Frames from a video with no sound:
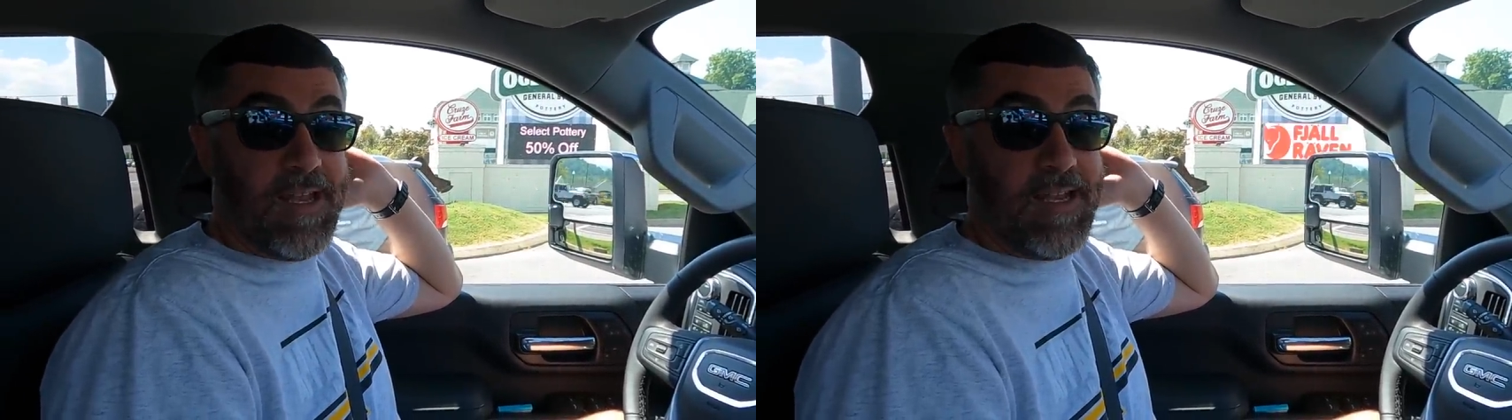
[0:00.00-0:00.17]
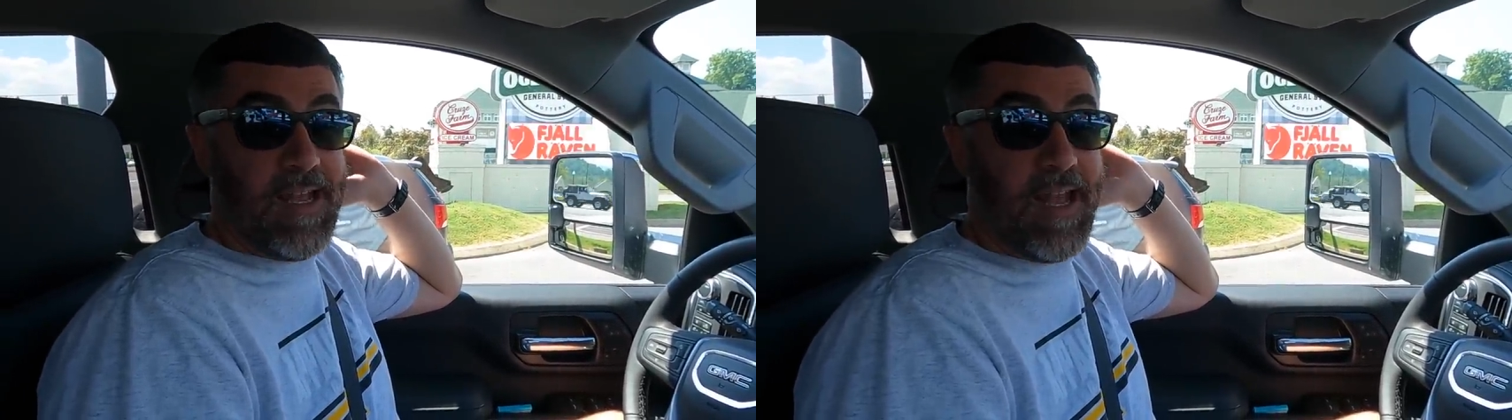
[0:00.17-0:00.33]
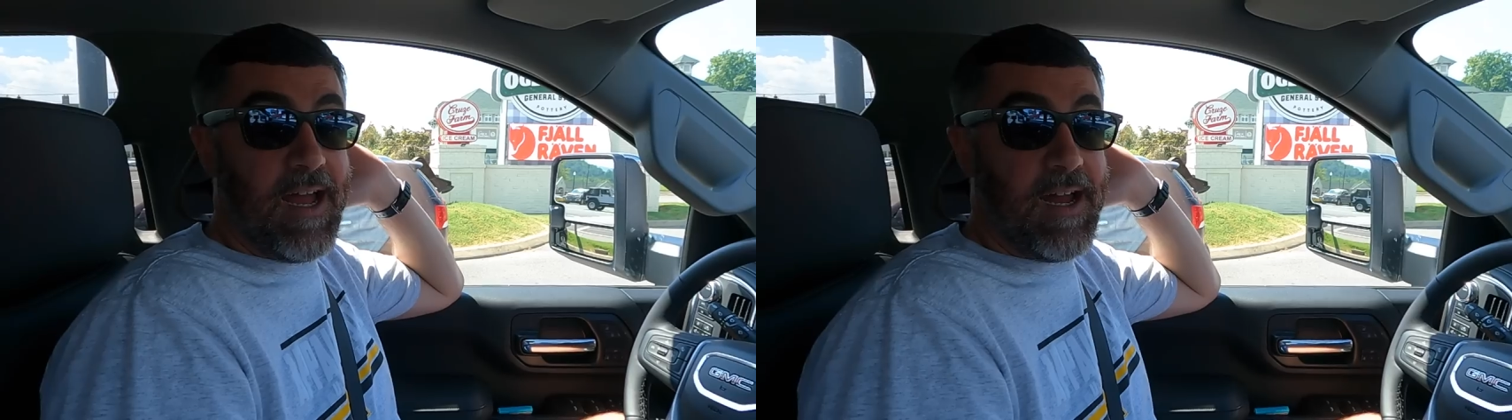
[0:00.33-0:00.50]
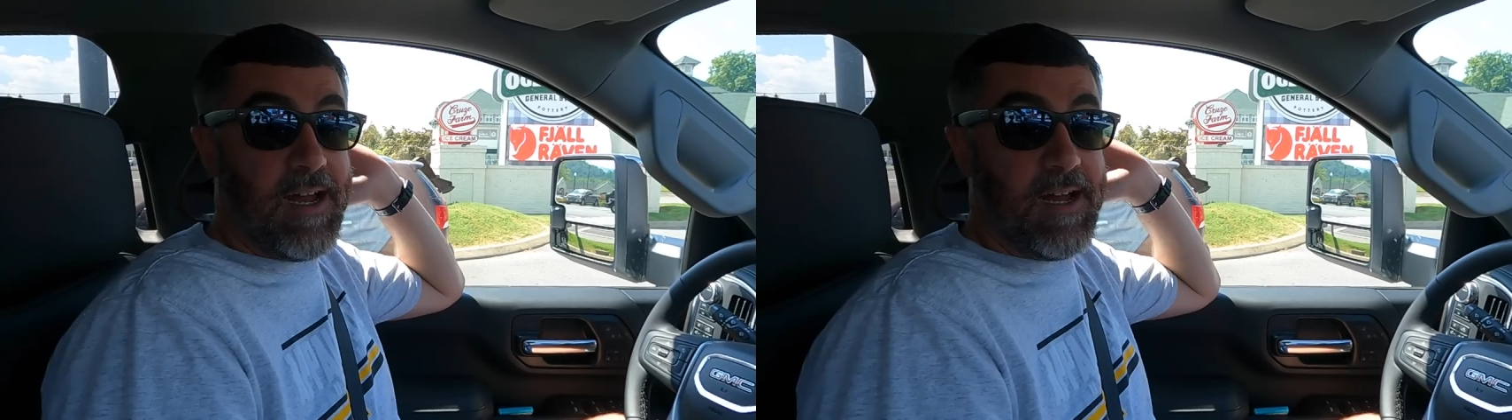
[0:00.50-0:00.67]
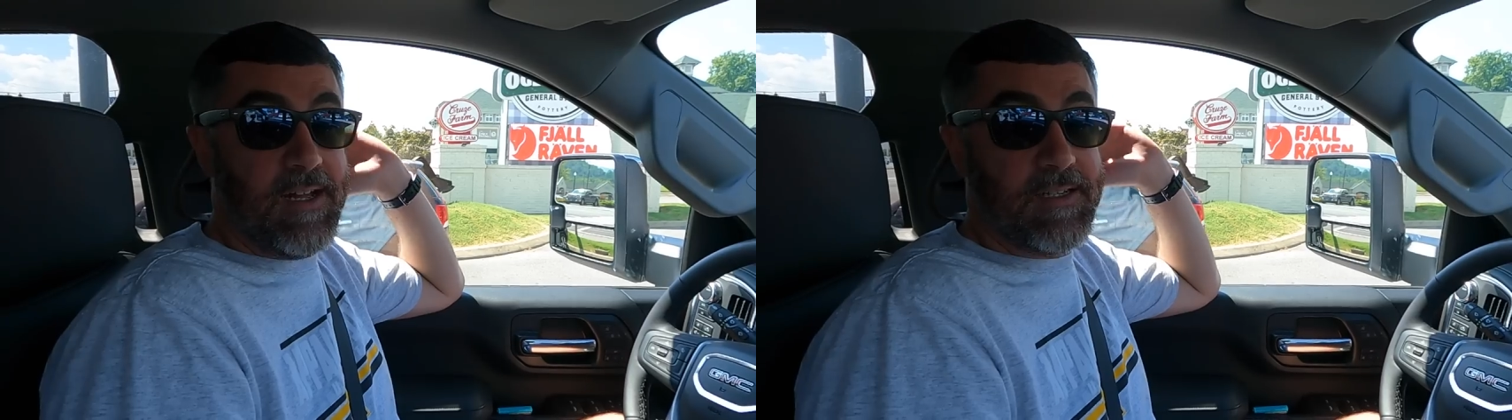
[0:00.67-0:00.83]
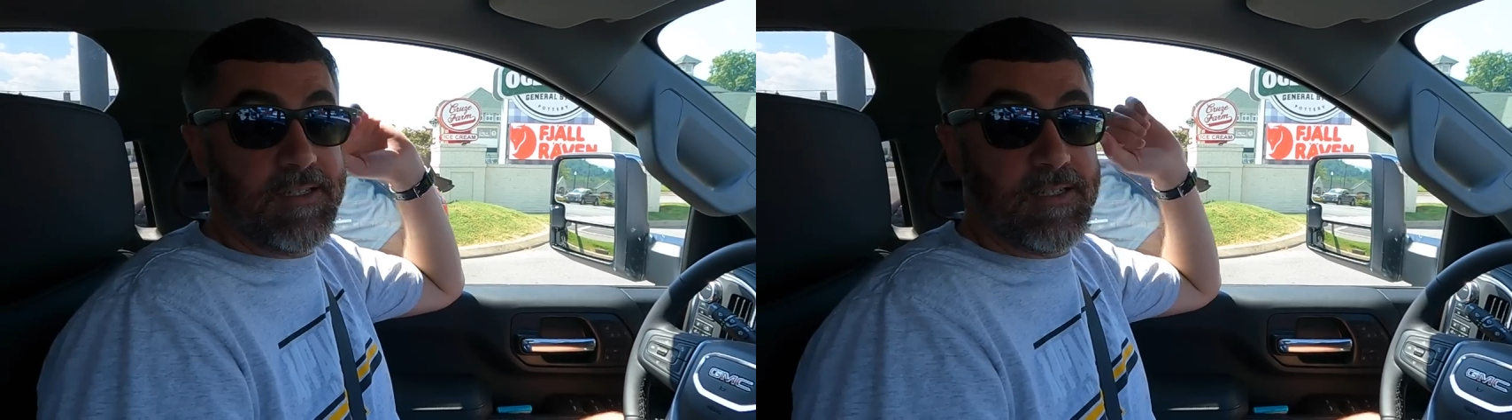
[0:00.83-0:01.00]
and it
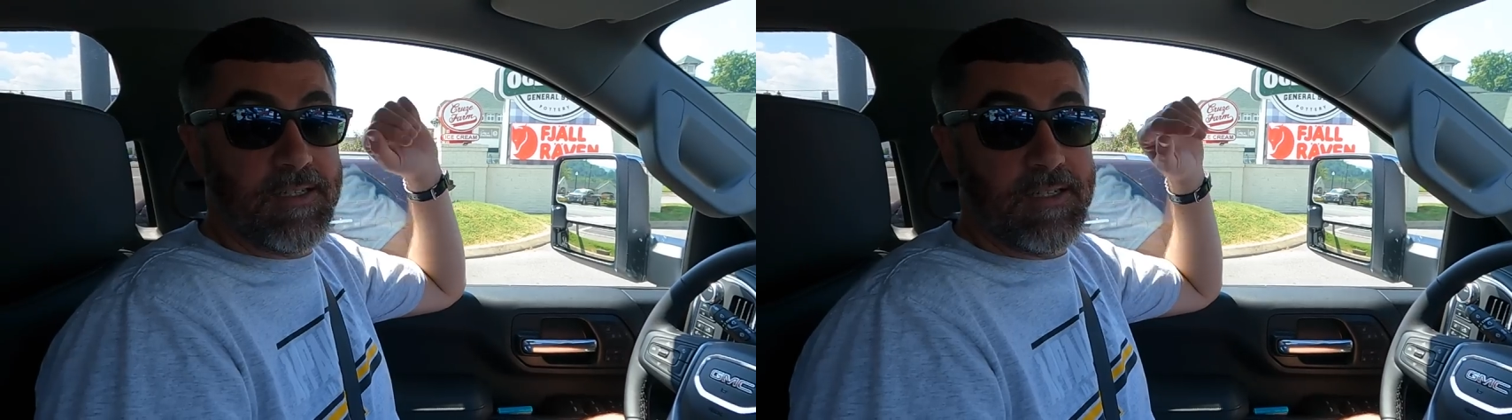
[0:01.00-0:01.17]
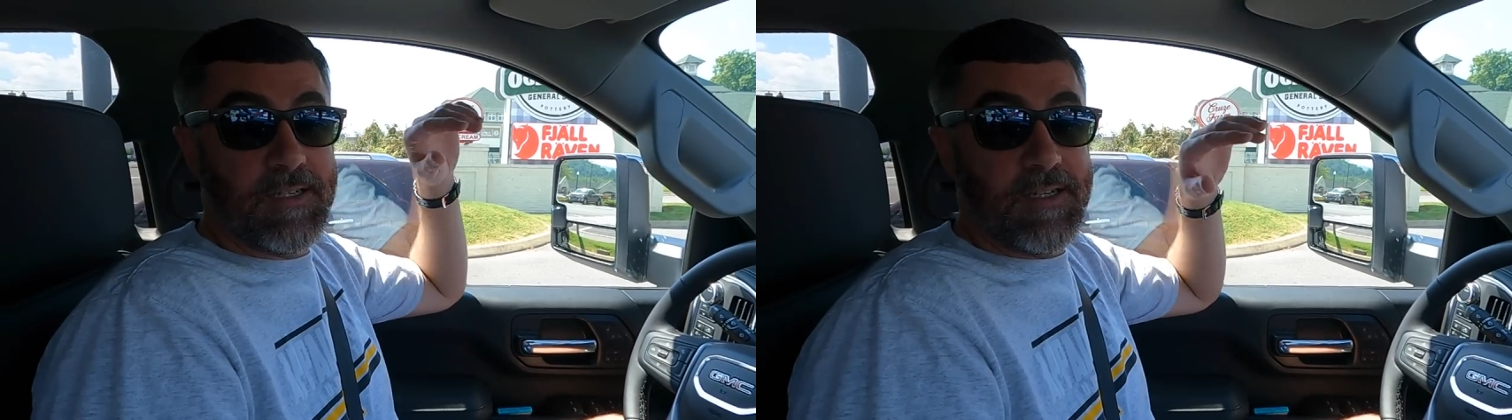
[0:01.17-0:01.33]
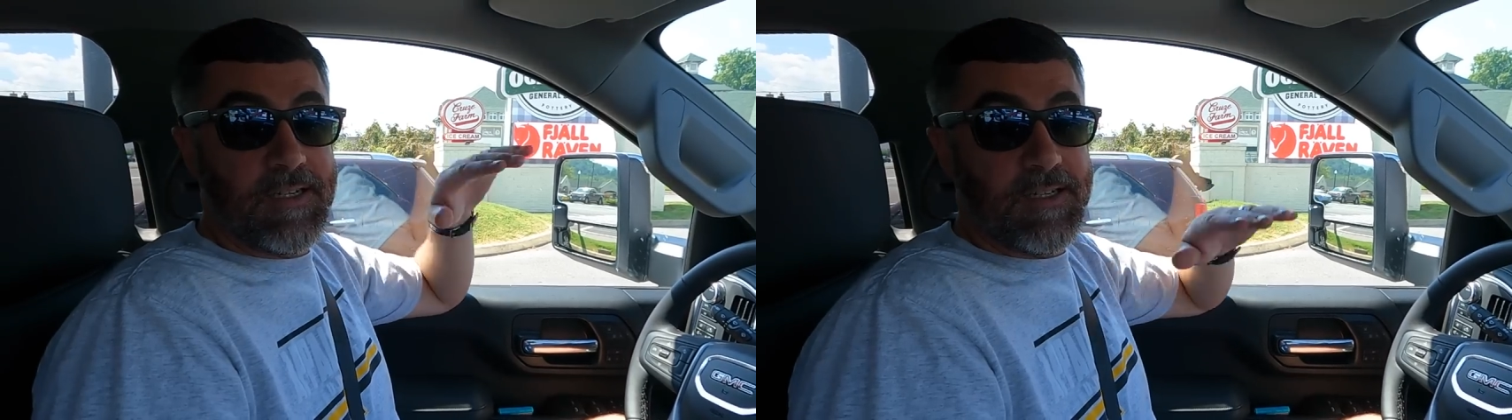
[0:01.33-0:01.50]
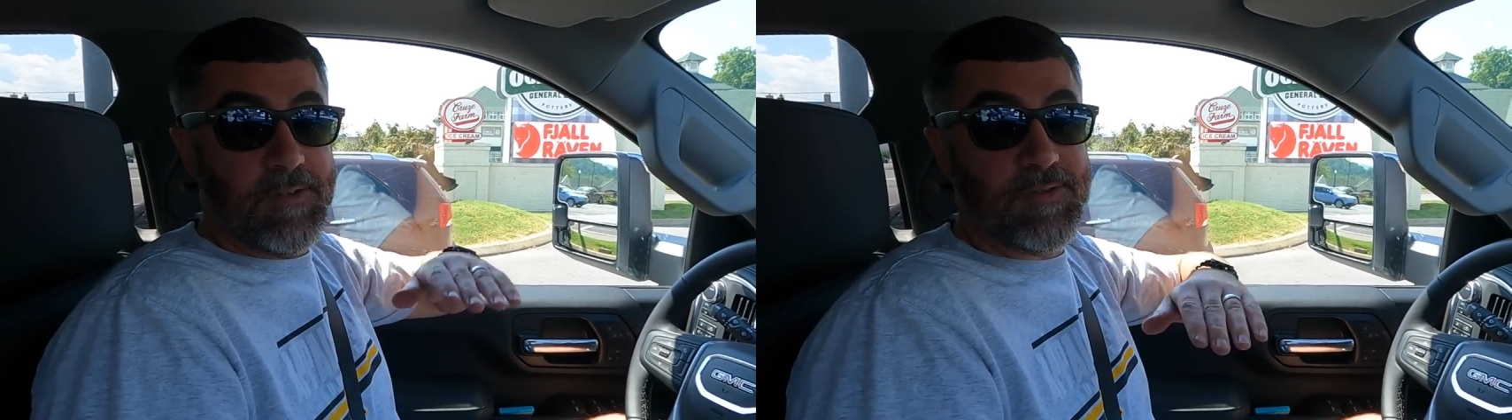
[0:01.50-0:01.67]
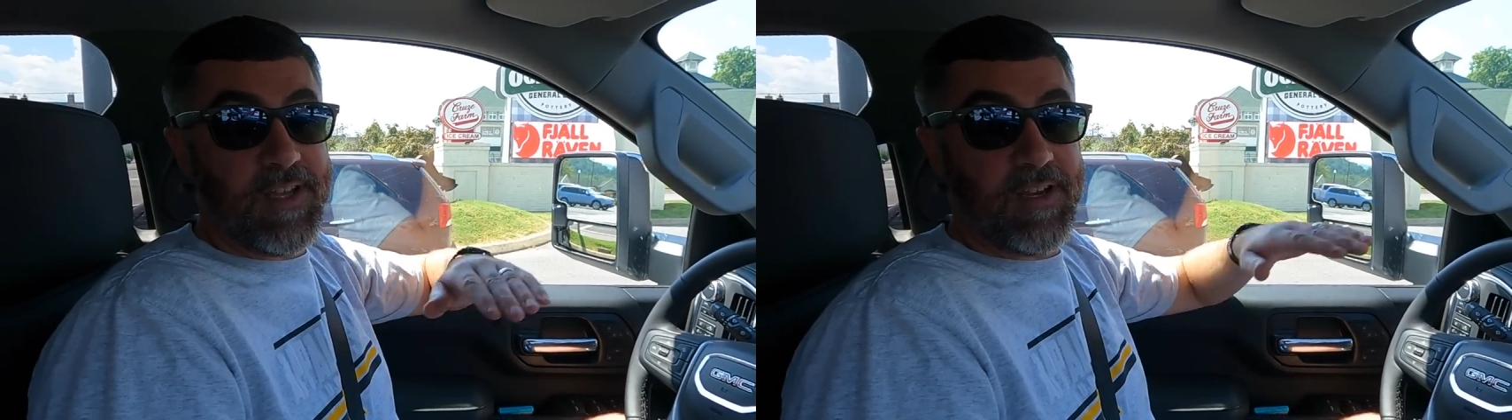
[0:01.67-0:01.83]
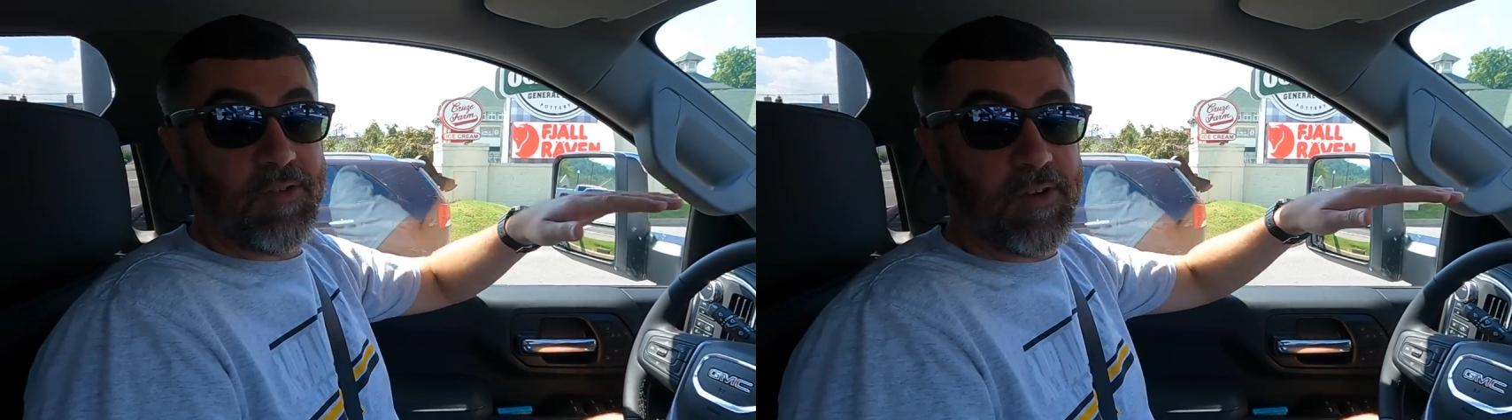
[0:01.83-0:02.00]
had, there's like